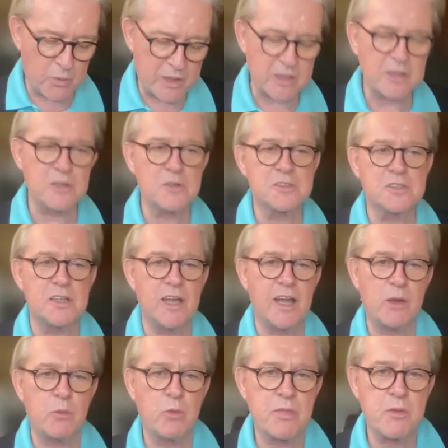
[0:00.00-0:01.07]
are here
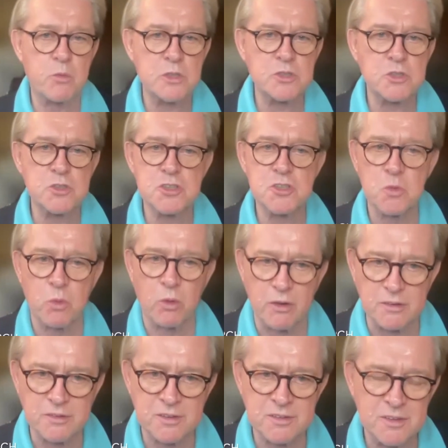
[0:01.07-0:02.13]
today with Richard
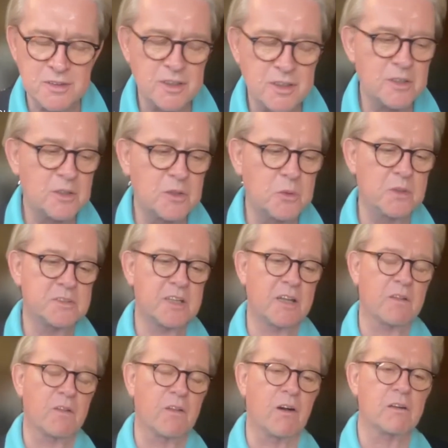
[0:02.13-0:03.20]
Schwartz, who is
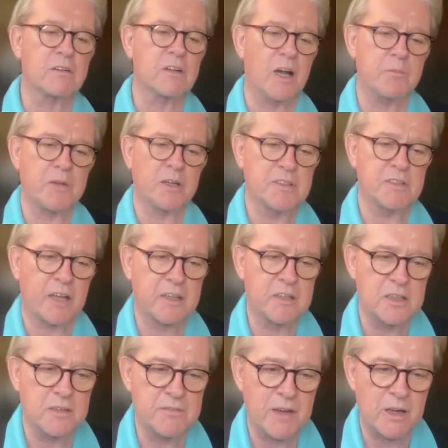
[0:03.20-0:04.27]
a longtime
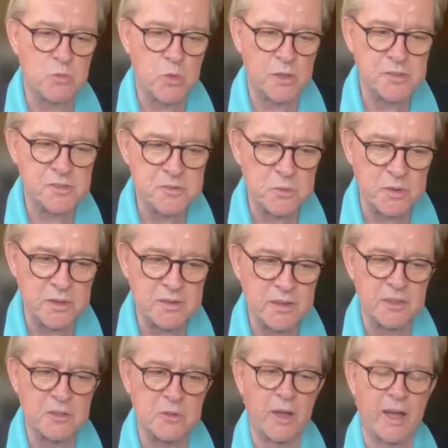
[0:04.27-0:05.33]
executive at Rush Street
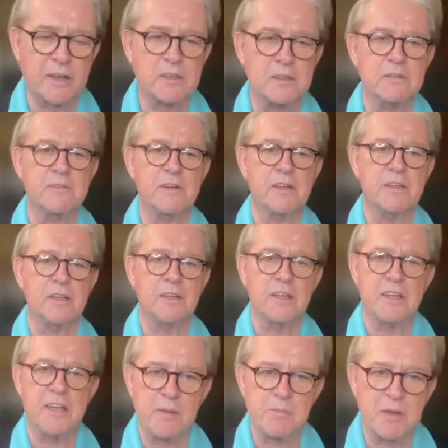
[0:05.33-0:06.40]
Interactive and in
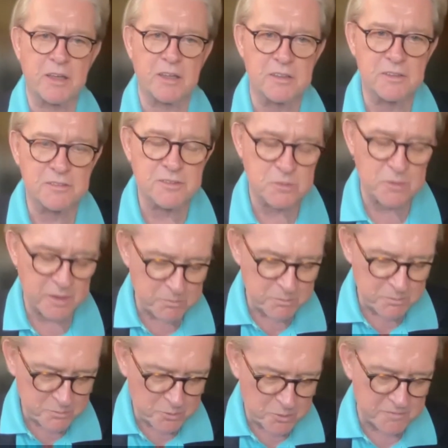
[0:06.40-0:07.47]
the gaming
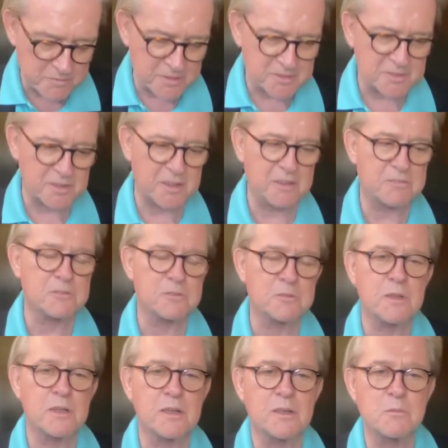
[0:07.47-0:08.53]
industry, previously
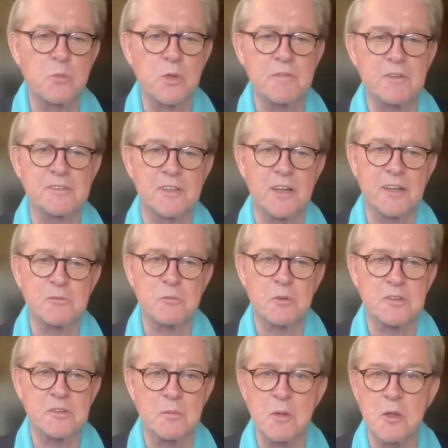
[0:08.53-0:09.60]
in previous life
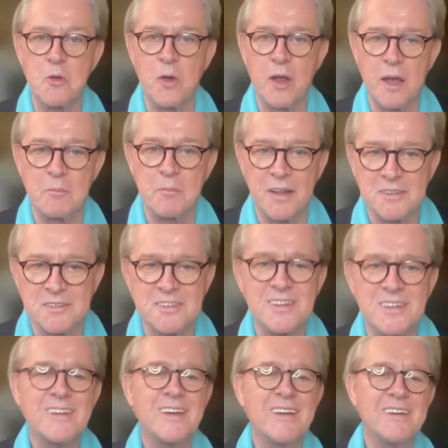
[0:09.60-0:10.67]
with WMS,
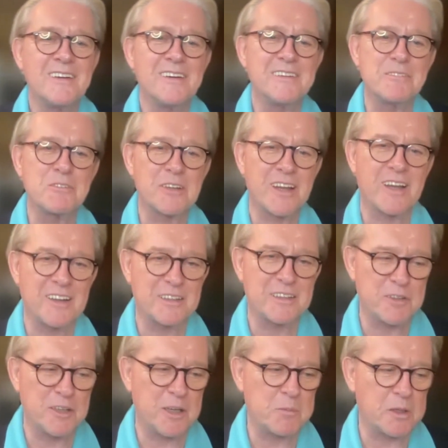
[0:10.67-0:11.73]
a different kind
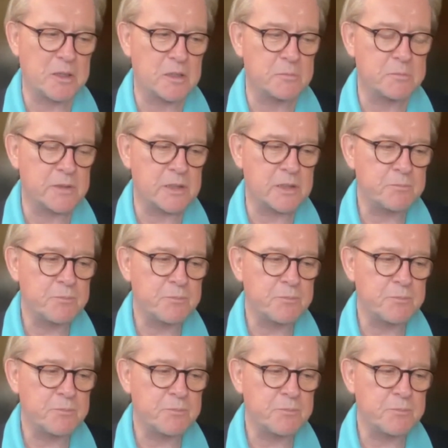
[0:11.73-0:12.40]
of gaming company.